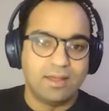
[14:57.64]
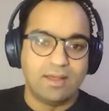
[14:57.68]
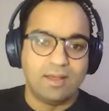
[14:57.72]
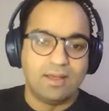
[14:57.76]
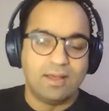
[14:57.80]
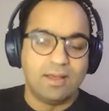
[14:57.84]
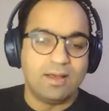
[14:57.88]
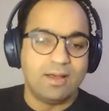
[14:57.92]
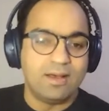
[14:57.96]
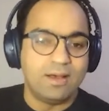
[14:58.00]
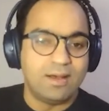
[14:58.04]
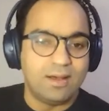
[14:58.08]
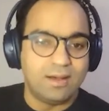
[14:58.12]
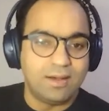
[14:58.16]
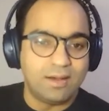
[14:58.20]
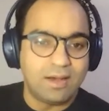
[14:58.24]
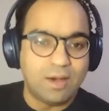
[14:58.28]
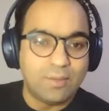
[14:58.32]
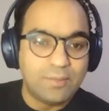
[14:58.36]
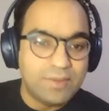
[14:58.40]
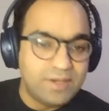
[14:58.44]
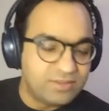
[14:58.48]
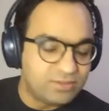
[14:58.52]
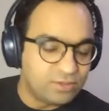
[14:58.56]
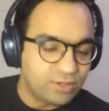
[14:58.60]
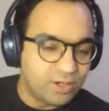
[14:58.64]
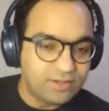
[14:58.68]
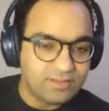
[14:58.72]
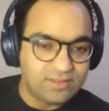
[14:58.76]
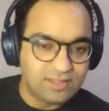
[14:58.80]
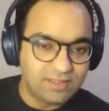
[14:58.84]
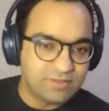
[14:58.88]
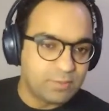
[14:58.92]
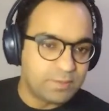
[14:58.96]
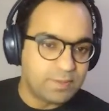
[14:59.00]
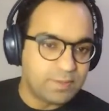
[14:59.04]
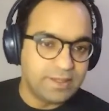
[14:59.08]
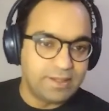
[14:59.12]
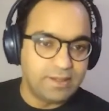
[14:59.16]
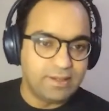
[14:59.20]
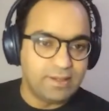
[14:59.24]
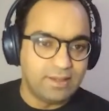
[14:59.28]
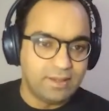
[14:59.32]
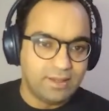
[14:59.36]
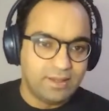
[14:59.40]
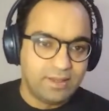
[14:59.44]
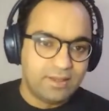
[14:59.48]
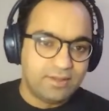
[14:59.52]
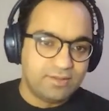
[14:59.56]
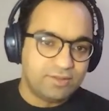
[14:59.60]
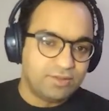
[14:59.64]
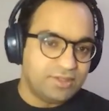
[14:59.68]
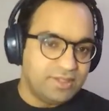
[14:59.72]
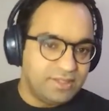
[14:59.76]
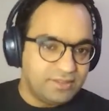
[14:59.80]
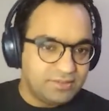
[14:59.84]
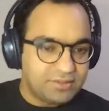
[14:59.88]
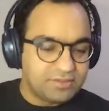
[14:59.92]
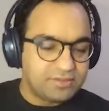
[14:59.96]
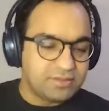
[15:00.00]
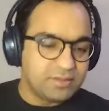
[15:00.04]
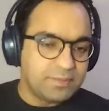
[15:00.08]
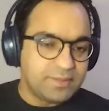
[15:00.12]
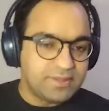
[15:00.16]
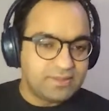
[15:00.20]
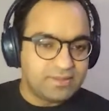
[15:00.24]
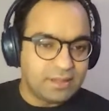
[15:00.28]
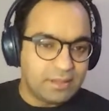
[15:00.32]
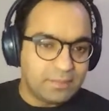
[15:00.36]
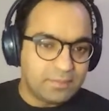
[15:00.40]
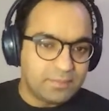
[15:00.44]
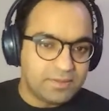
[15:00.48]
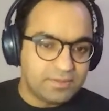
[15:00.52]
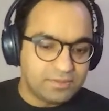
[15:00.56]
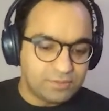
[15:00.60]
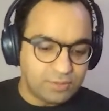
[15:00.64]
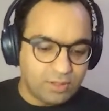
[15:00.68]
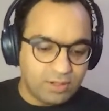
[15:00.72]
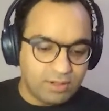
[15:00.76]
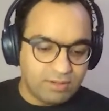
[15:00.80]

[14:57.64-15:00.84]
how many songs have you played? So these are some examples of